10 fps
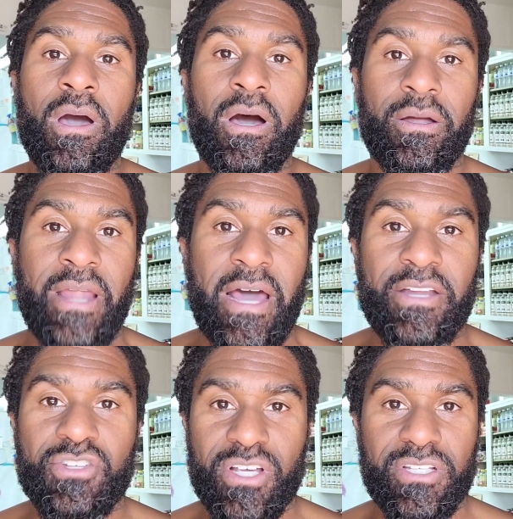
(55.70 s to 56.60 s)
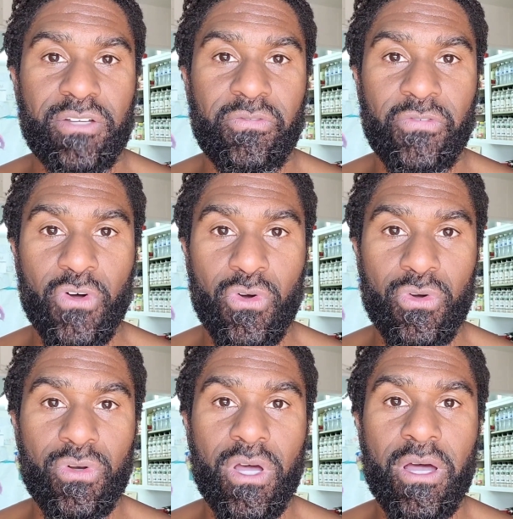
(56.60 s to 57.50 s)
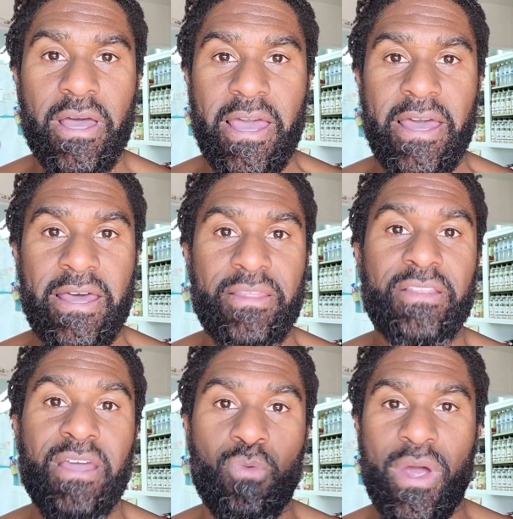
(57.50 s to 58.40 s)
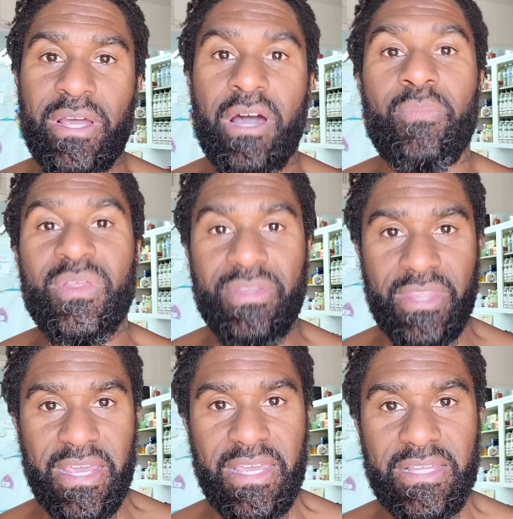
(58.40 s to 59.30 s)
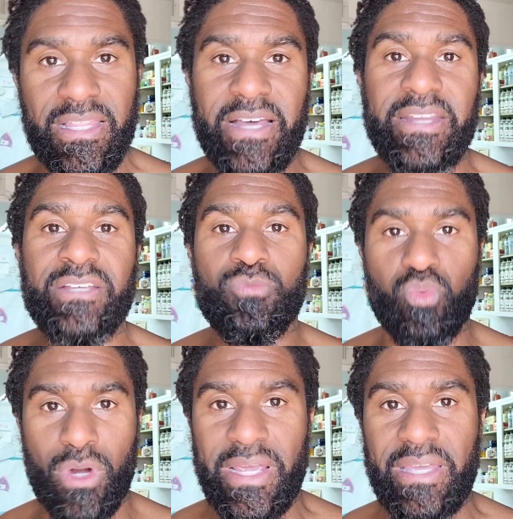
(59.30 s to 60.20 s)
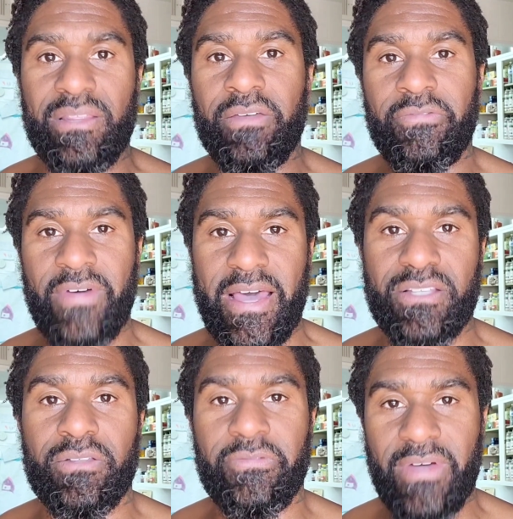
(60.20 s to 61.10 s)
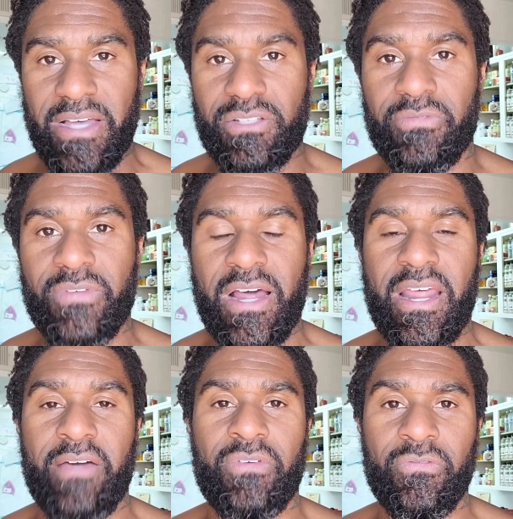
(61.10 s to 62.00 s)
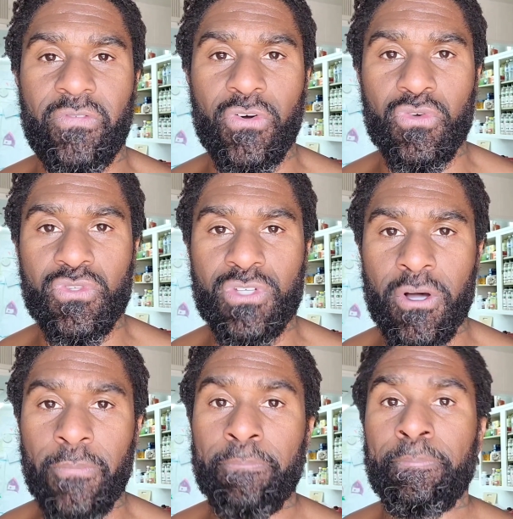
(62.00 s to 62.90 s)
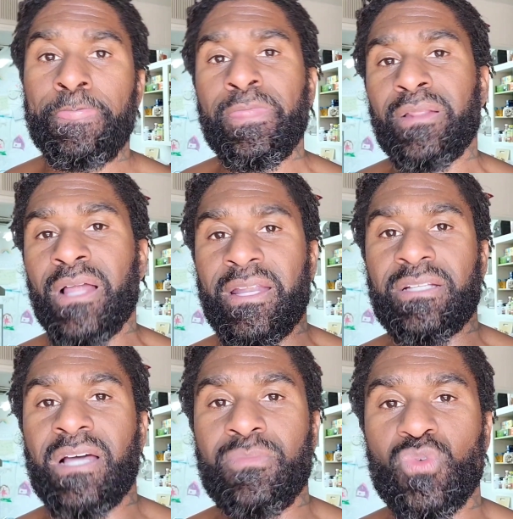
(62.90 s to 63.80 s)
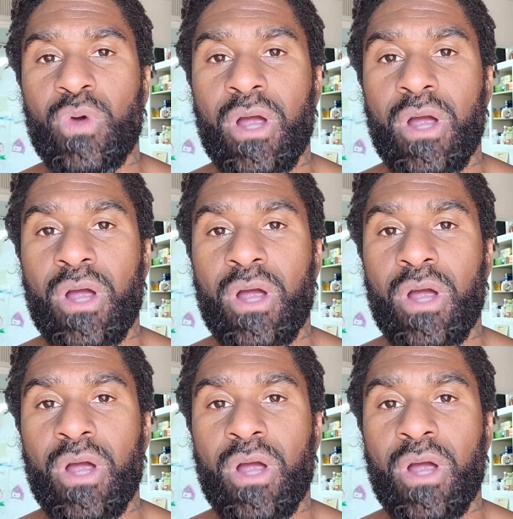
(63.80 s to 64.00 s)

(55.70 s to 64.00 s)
uh, not ingesting food, and then they wake up and then they eat. That is breaking the fast, the fast of not having food. So, a lot of times